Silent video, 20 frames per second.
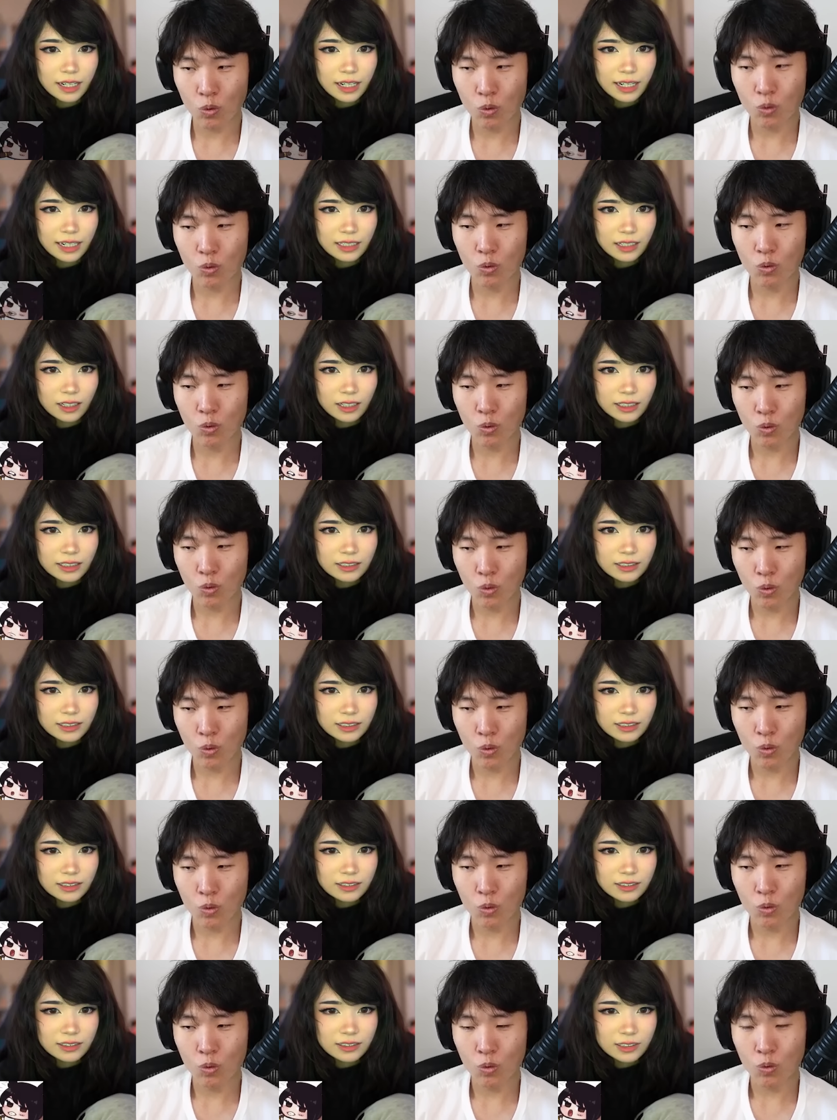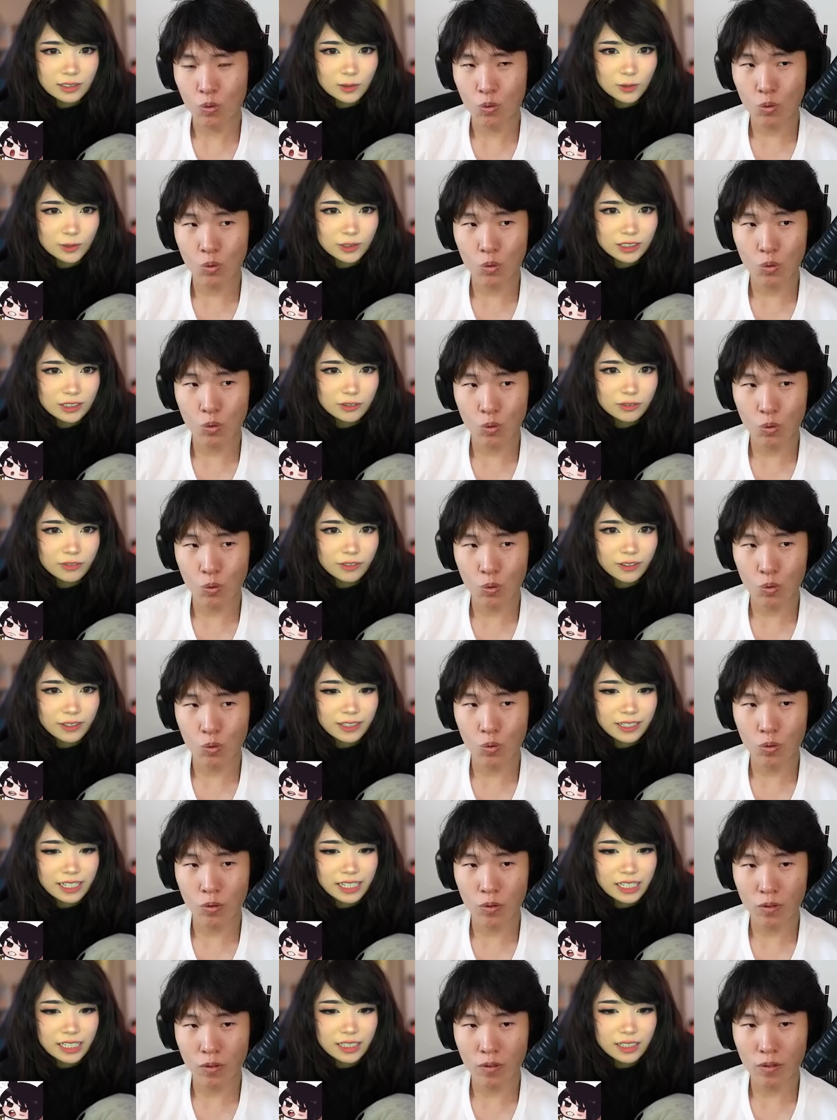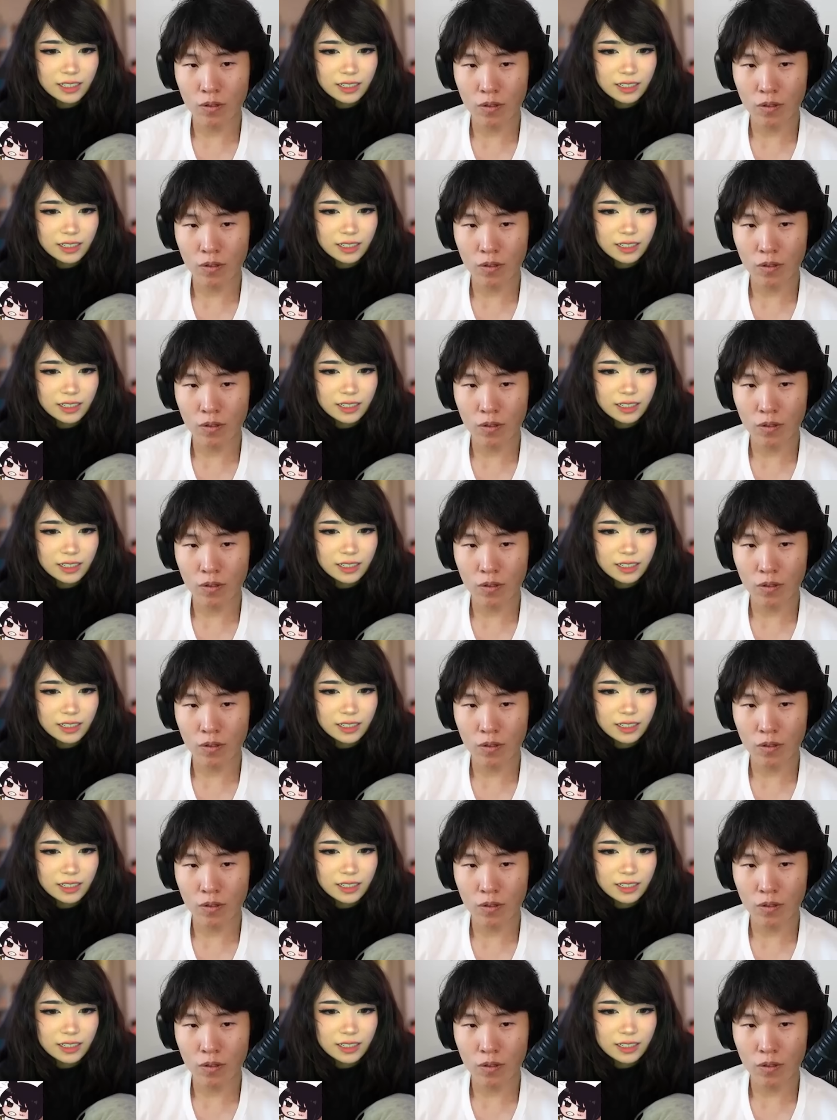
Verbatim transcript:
Speaker 1: I liked it. It was fun.